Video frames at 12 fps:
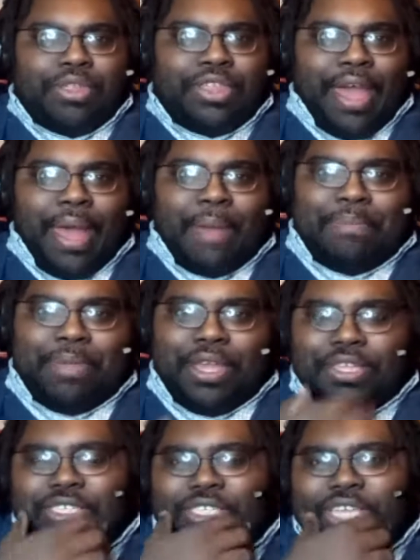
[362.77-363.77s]
that
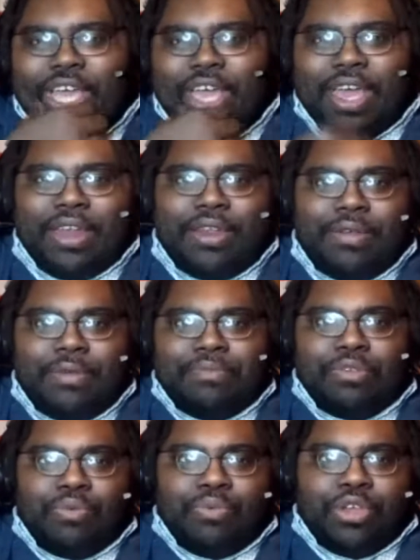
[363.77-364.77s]
being said,
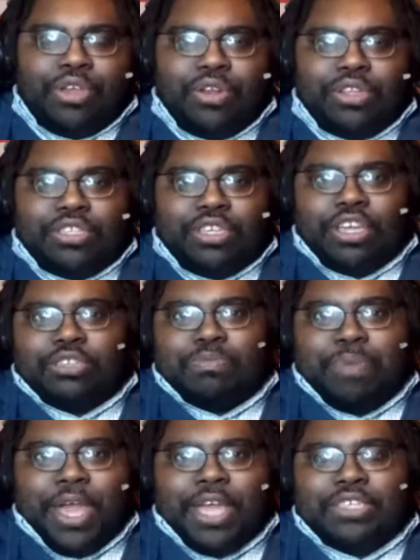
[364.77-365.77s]
we're going to touch
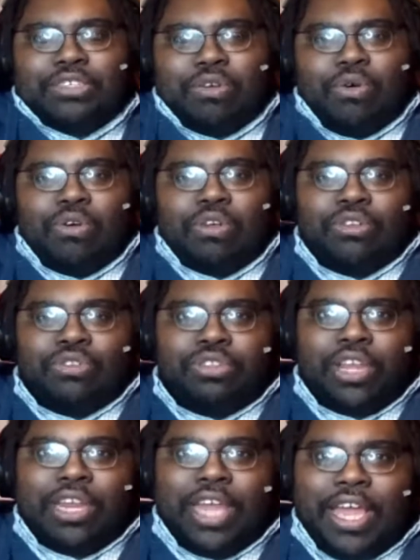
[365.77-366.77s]
base on the
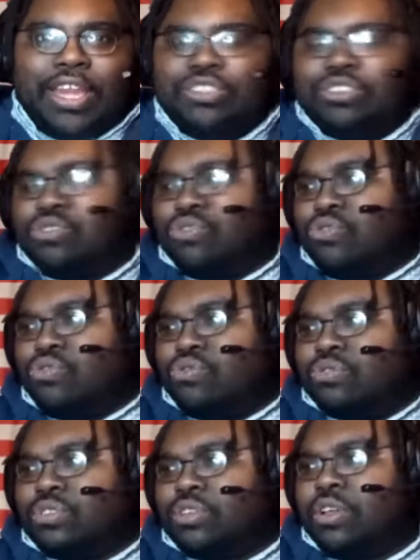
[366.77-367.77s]
latest
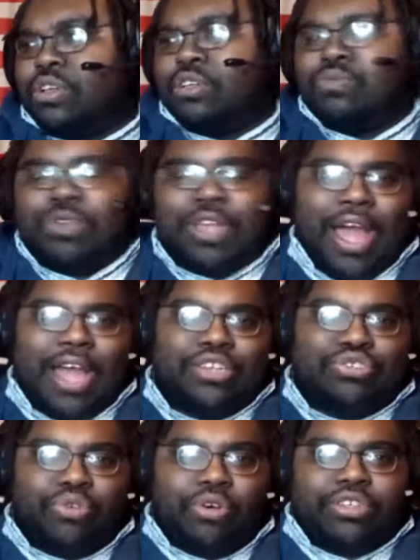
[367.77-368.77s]
news. We got
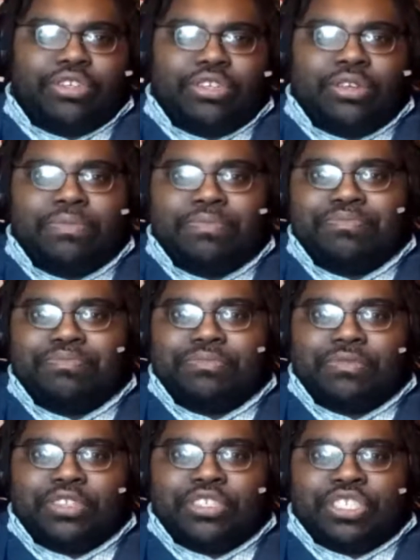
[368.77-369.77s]
Georgia
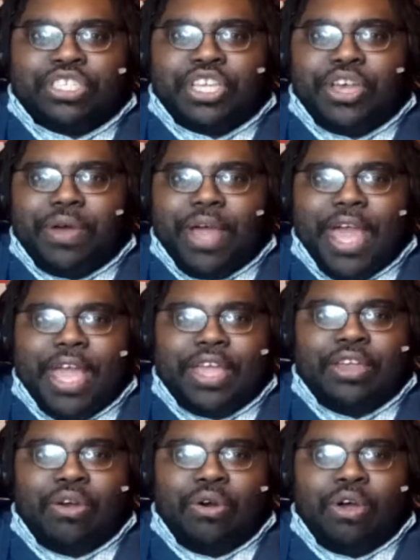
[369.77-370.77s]
still
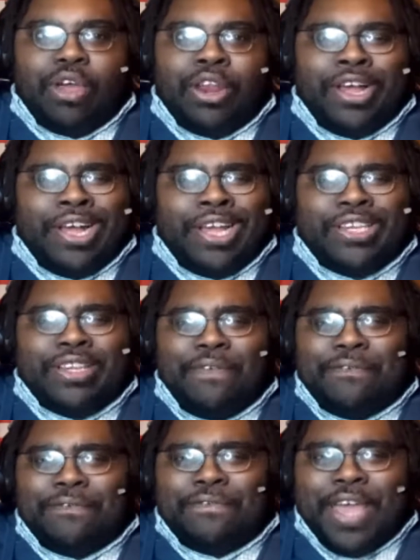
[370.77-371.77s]
hanging on
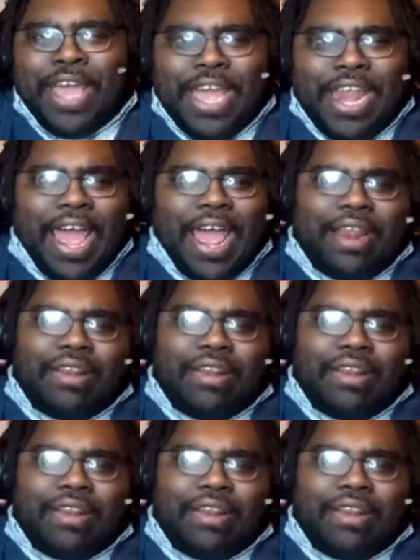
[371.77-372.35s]
undefeated.